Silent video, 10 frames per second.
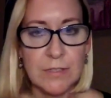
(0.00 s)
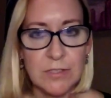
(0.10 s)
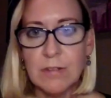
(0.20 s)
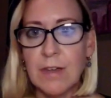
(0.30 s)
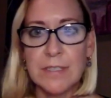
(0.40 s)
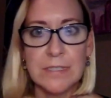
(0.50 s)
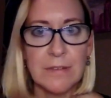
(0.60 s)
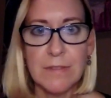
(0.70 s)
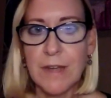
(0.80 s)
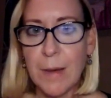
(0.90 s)
There's a lot of
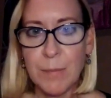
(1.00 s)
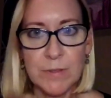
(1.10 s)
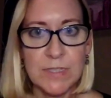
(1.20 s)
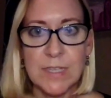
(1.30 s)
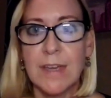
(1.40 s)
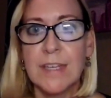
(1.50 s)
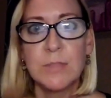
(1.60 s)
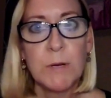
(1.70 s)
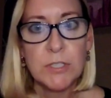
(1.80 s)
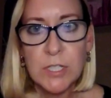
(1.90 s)
stuff that happens,
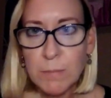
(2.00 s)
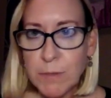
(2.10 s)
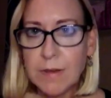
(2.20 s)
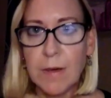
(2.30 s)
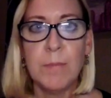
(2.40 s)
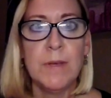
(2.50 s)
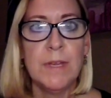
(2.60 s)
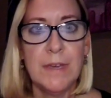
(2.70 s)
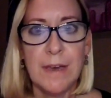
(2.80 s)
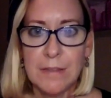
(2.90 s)
especially in a big
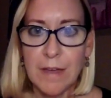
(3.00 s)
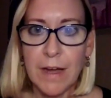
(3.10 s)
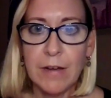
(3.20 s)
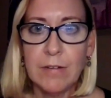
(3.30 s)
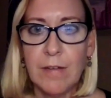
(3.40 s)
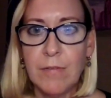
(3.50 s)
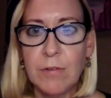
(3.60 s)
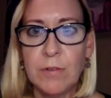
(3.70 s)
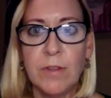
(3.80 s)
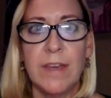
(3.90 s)
company at the higher
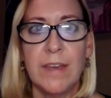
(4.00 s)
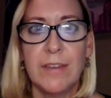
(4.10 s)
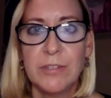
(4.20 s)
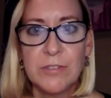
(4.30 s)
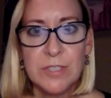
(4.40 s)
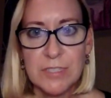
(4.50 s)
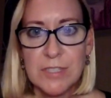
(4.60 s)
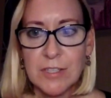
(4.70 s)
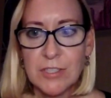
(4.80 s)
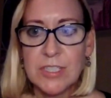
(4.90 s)
level. There's
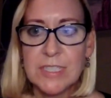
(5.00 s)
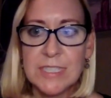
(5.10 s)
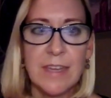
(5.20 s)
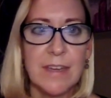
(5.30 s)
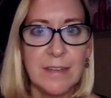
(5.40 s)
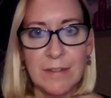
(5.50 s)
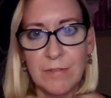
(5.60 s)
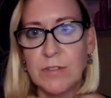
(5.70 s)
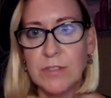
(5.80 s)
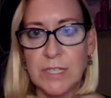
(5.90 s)
discussions that
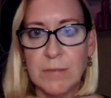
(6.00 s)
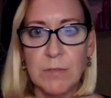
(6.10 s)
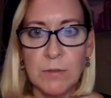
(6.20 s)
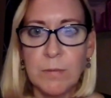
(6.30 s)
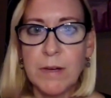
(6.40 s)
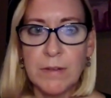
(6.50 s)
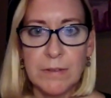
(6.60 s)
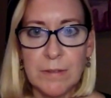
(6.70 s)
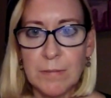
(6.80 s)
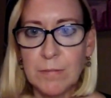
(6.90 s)
if your team knew about
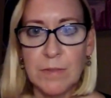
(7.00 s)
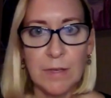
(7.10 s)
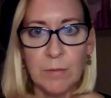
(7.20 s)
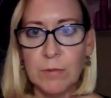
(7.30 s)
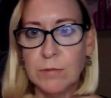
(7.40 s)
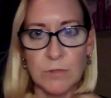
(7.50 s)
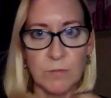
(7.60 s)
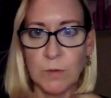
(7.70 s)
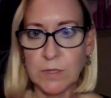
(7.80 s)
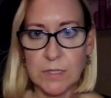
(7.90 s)
them, they would lose
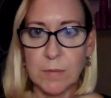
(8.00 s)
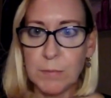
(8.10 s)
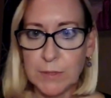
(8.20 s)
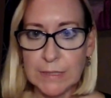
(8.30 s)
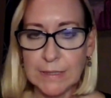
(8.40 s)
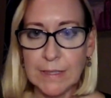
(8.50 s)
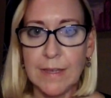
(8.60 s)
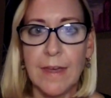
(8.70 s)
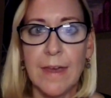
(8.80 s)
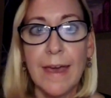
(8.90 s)
focus completely.
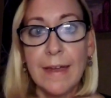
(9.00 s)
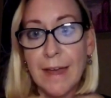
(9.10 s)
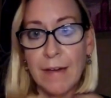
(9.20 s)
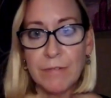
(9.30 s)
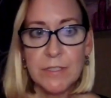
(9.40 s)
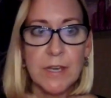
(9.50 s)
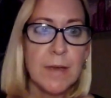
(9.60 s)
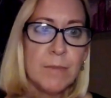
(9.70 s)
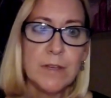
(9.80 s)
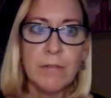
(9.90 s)
And half the
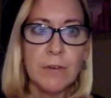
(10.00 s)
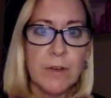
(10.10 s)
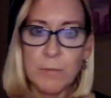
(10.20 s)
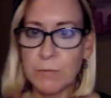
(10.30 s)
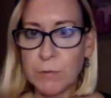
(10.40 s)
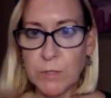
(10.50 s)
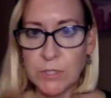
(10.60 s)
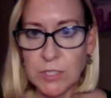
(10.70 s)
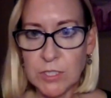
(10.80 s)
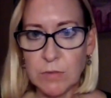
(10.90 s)
time they never come to
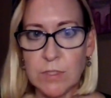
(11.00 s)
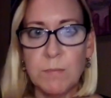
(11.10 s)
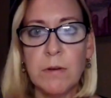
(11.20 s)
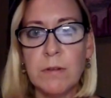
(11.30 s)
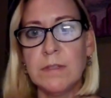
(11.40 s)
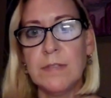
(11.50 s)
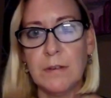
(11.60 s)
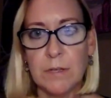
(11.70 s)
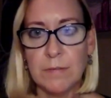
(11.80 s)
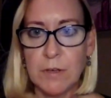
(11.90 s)
fruition, so it's better that they
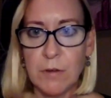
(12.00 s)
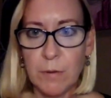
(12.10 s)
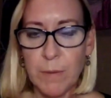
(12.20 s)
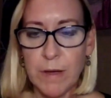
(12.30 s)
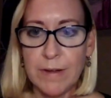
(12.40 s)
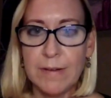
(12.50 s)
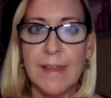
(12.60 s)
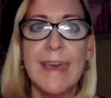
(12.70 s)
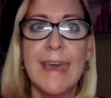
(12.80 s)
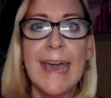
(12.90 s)
don't even know about it.
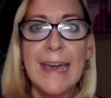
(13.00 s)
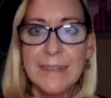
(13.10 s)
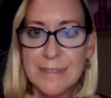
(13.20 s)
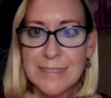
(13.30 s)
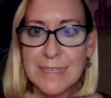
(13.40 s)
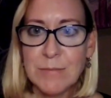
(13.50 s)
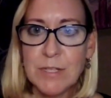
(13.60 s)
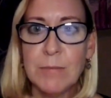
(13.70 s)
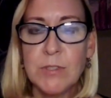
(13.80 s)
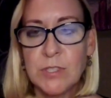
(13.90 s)
And at the same
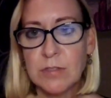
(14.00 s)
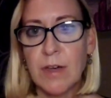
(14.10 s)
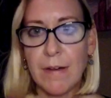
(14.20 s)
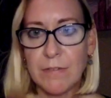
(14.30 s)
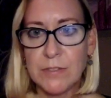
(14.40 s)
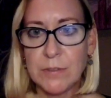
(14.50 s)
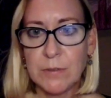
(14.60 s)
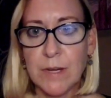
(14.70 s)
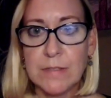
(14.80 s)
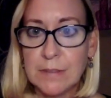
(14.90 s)
time, you still have to
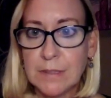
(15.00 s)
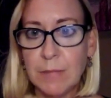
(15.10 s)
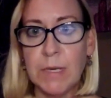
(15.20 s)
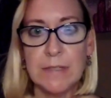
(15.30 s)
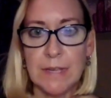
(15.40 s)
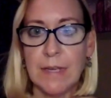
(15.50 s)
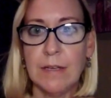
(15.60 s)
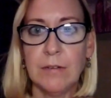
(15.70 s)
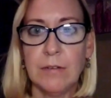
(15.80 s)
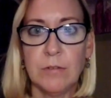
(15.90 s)
ideally
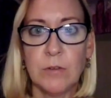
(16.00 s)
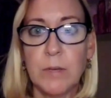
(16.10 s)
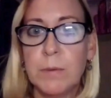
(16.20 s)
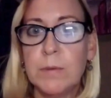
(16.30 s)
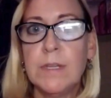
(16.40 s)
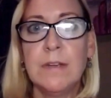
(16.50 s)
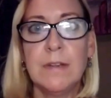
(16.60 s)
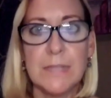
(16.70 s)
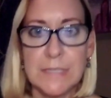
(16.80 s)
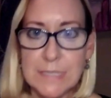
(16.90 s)
maintain credibility and
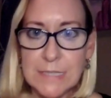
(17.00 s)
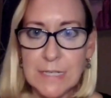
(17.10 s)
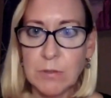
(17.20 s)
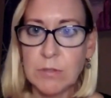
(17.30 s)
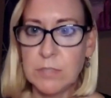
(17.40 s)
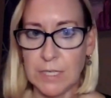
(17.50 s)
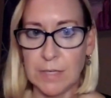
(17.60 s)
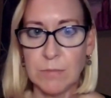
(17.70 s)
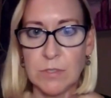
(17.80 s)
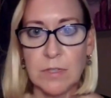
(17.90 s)
authenticity with your
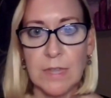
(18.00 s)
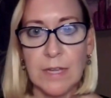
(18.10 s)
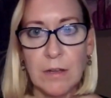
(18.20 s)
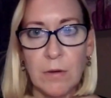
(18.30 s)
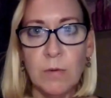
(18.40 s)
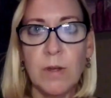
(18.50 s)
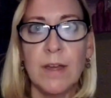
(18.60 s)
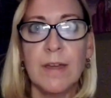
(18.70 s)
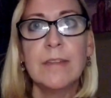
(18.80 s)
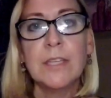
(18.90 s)
team so that they know
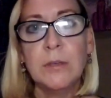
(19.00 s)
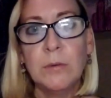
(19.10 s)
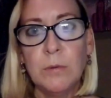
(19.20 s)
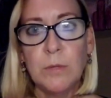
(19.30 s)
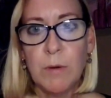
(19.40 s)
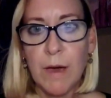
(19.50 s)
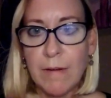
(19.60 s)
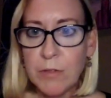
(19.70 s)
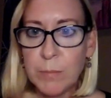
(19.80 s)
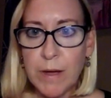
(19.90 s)
that you
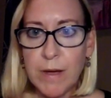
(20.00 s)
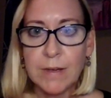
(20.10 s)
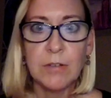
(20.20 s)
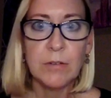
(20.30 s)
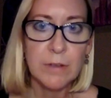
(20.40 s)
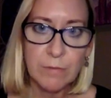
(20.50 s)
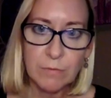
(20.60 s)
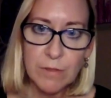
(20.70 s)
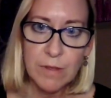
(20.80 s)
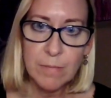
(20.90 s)
have their back, you're there
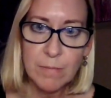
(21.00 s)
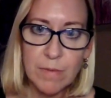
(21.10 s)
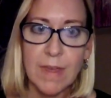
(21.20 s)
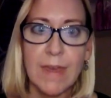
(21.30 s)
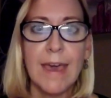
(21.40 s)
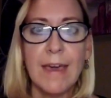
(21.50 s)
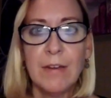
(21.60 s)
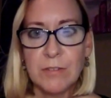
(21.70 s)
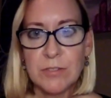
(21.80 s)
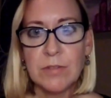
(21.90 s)
for them, and
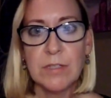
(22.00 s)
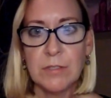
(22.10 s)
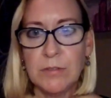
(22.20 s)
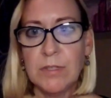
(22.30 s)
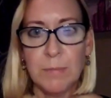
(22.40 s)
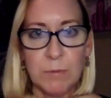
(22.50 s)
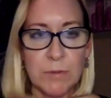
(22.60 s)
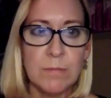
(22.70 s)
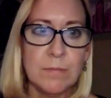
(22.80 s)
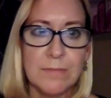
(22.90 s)
also that you keep
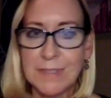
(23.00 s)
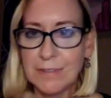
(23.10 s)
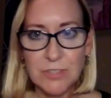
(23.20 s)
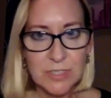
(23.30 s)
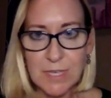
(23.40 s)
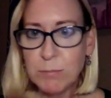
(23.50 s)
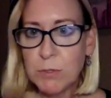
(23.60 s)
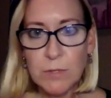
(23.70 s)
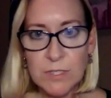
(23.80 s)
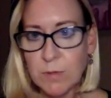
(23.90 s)
them, like, just keep the
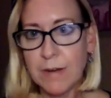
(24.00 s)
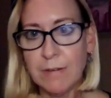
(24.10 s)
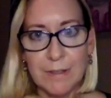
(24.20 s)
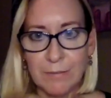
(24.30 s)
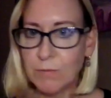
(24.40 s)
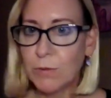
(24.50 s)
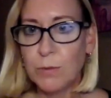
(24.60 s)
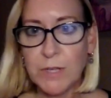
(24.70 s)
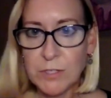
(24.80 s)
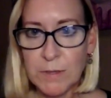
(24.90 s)
noise away, right? Who
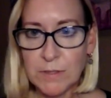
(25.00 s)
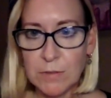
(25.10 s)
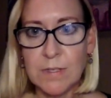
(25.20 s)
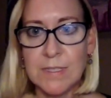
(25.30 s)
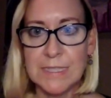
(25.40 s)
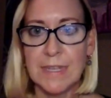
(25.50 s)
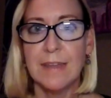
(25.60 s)
cares about the noise?